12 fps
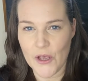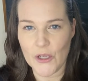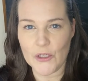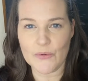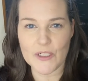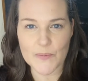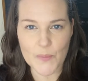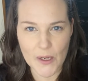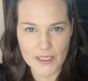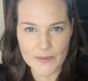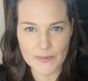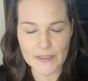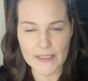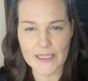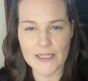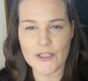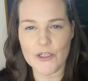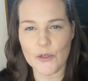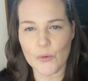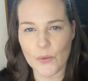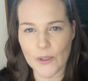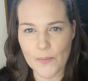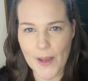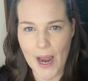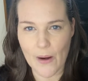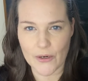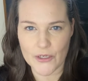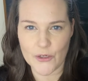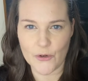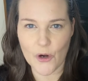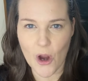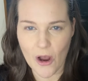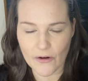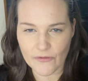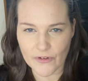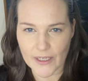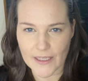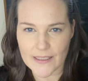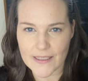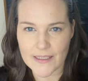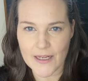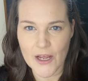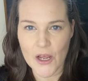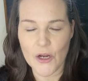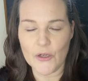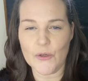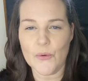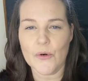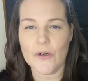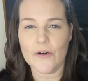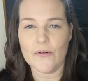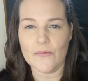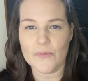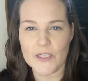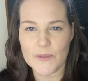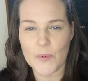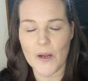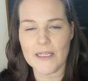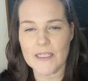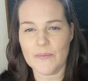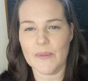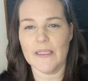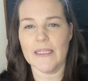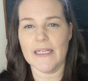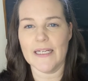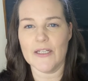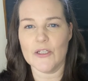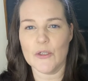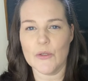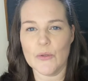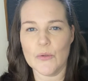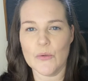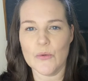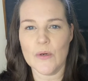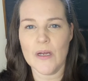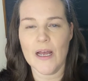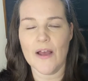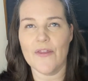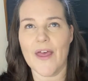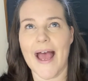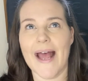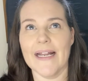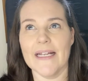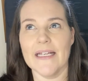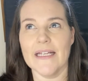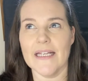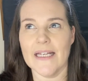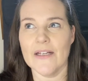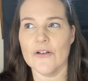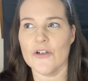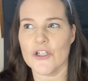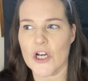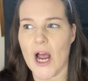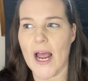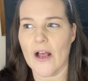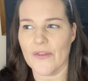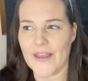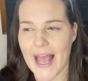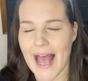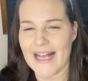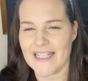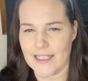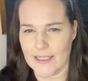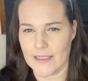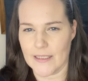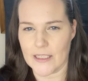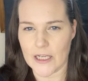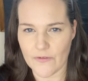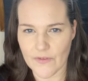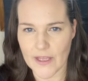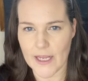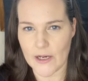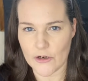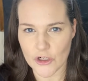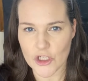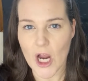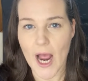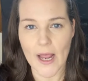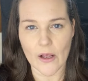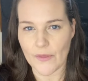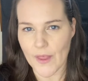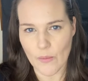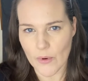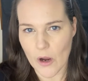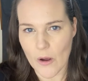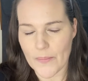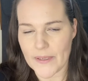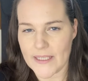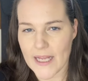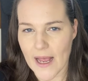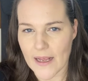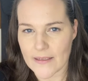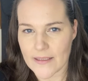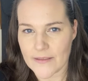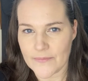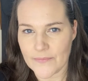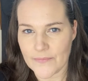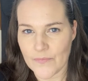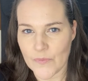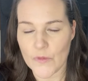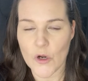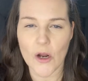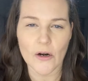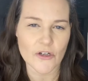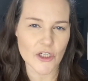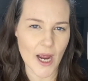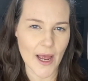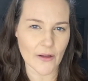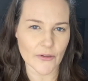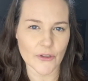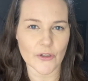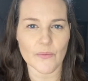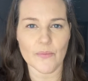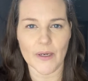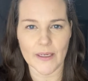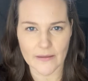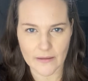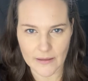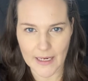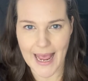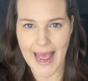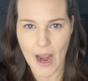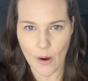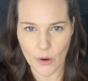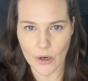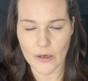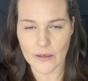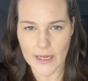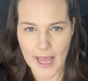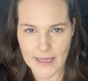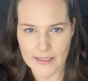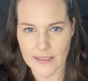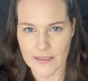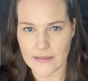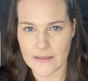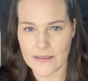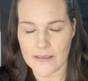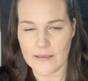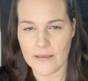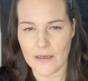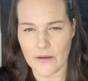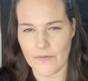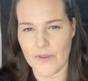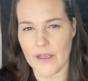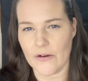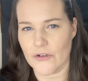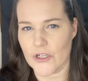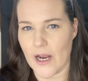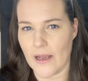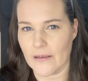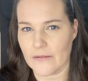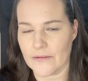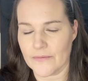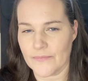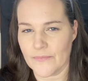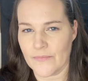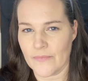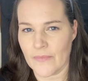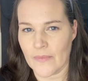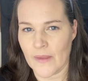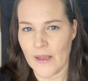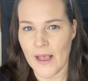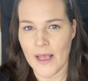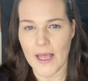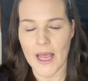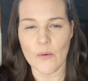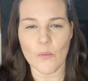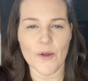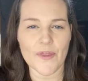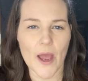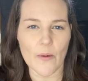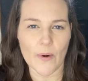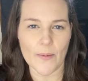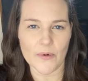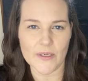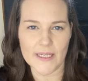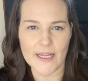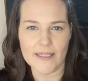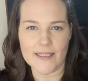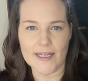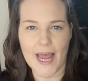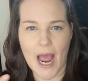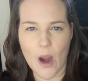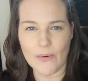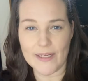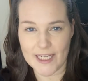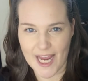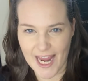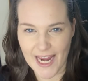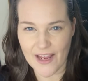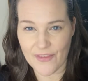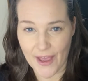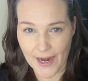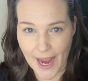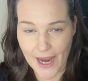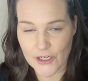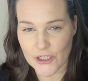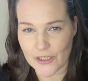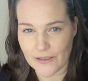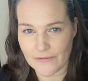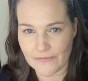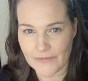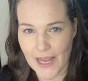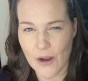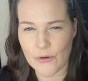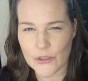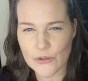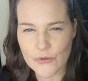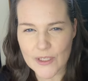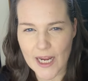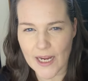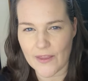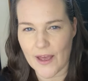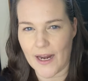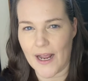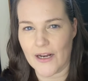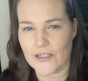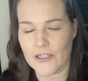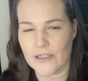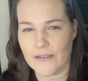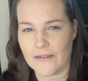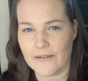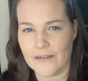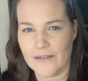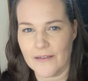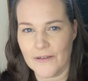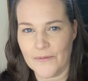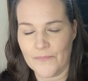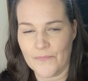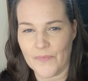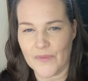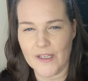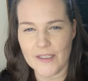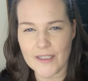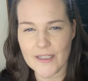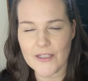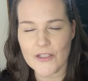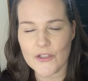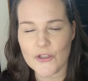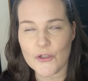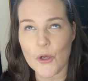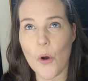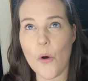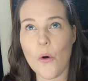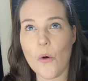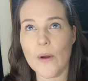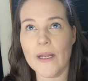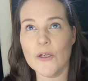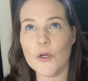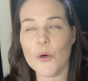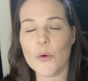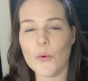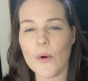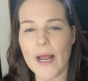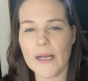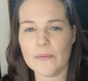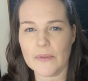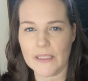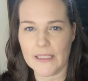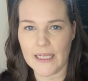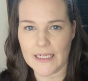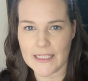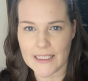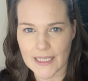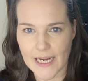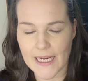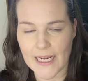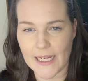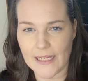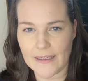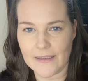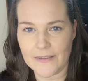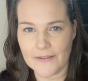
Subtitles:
your responsibility to your willpower, to your confidence, your responsibility to that inner child, the essence of the inner child that we all possess, not our childhood, but our essence of the inner child. And what that represents and how we take that action, how you take that action. This is so incredibly exciting.